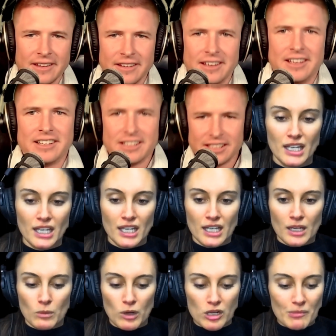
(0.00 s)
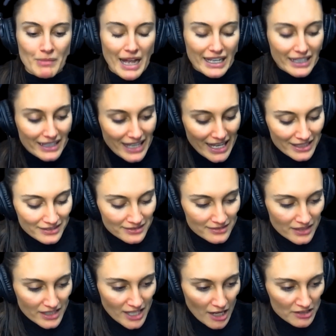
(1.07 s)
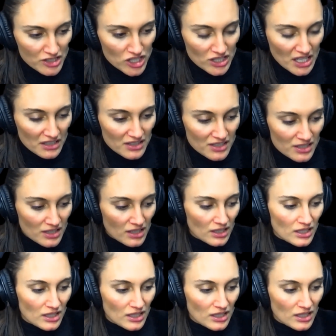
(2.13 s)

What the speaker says: week. Welcome back again, young Schnitz.